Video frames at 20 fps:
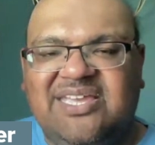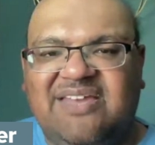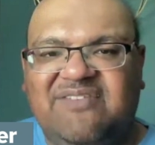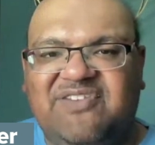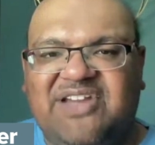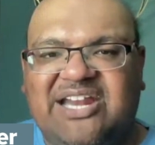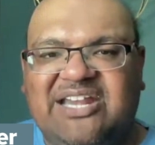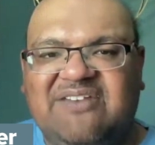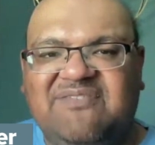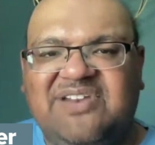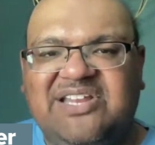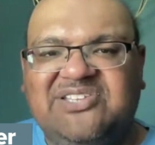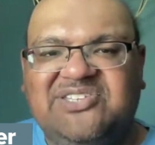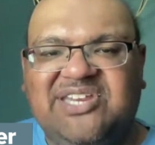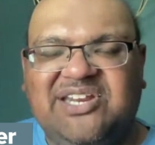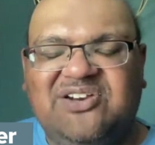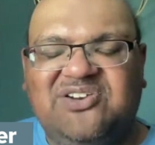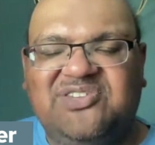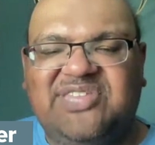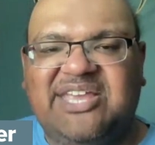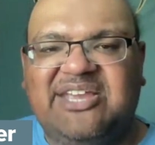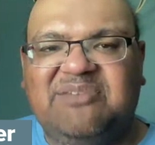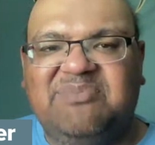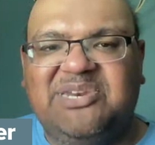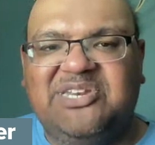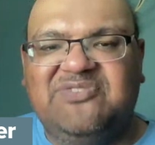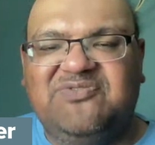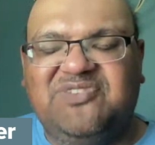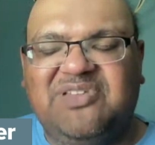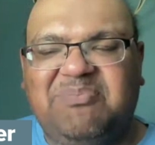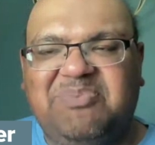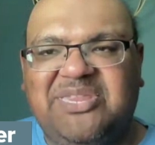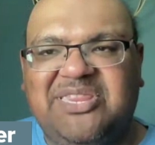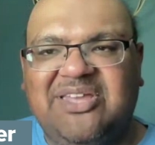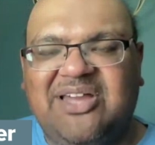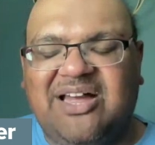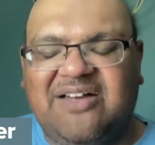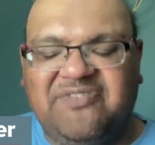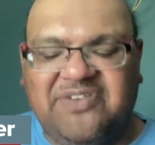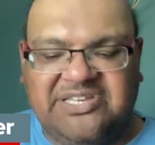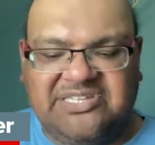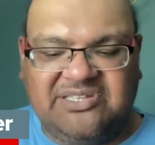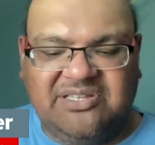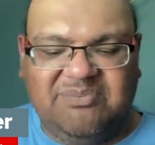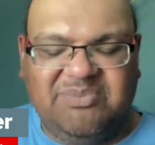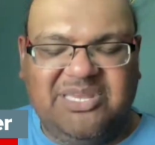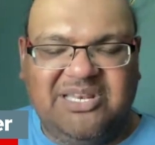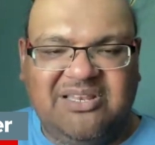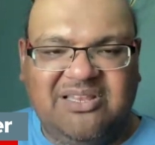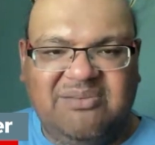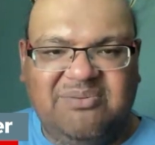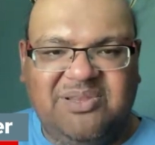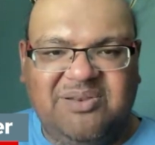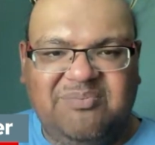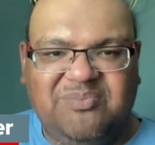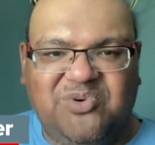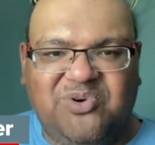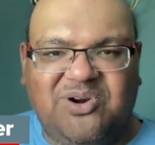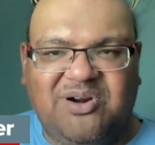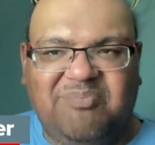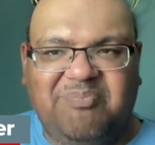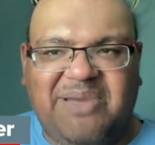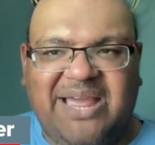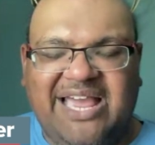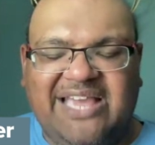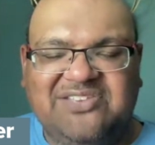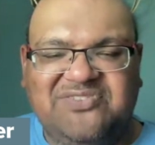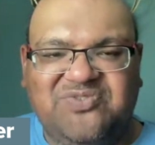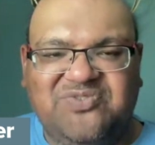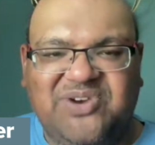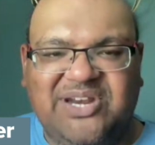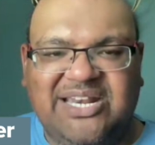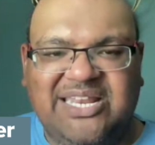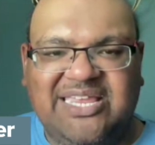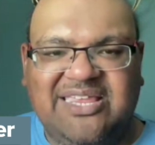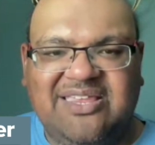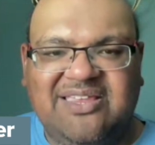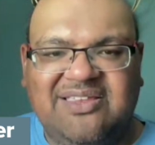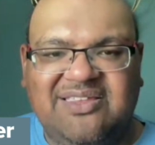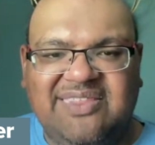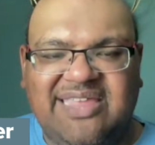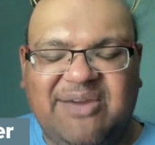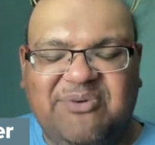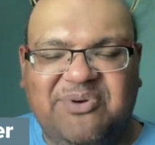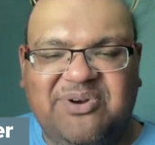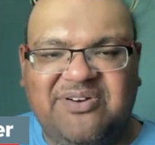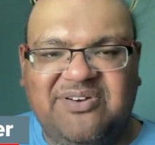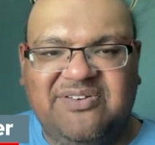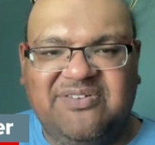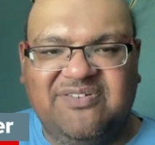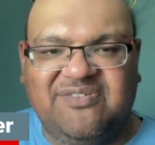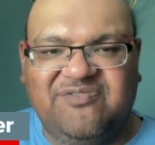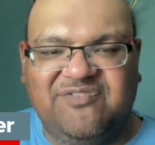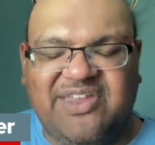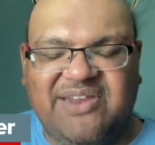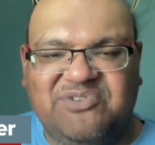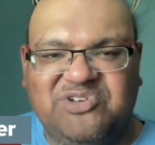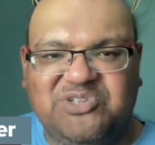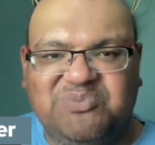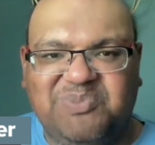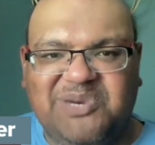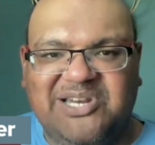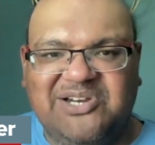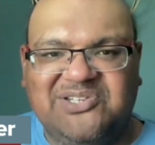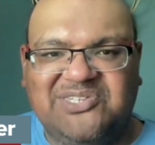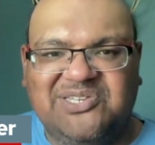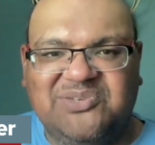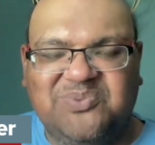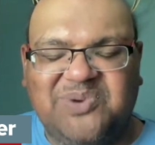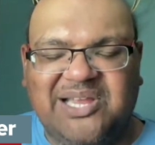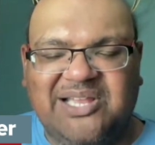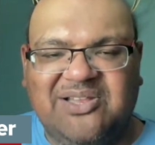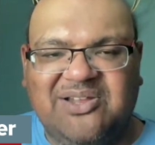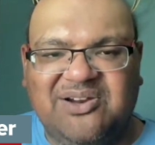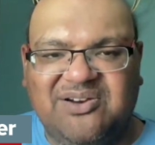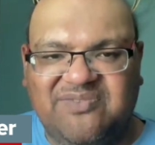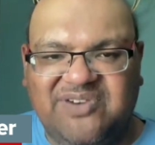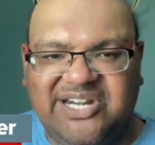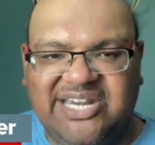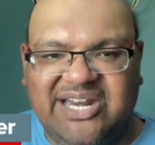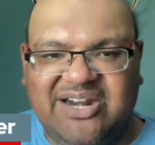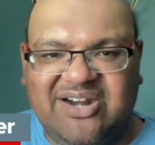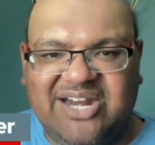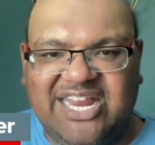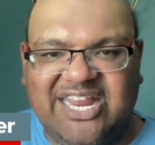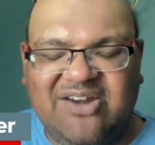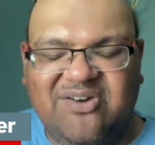effectiveness here. They could be flipping the offense a little bit more pass friendly. That would favor Spears as well over Derrick